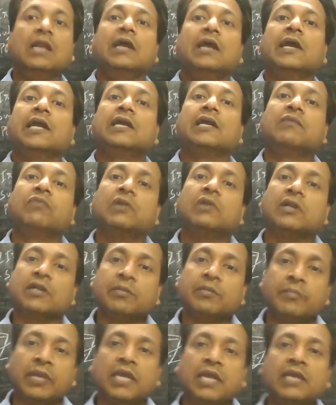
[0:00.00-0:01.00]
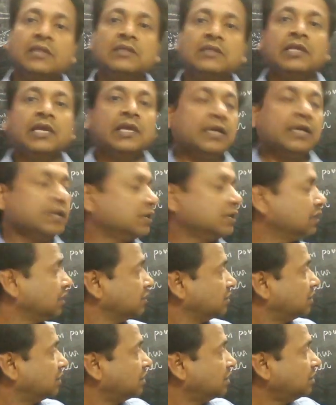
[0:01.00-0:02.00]
it will remain there
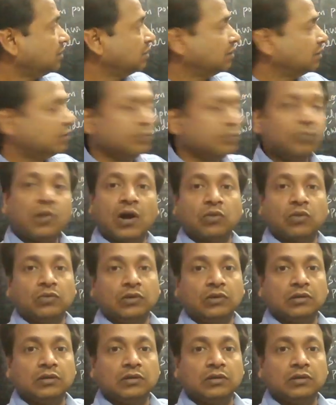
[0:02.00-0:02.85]
in the bow.